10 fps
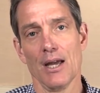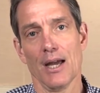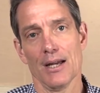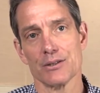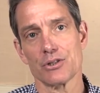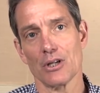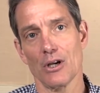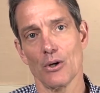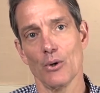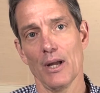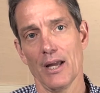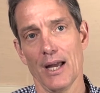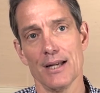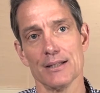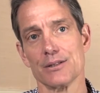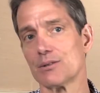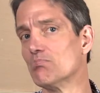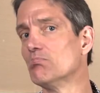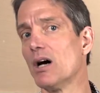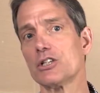And so as
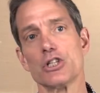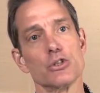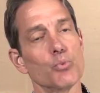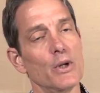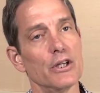much as we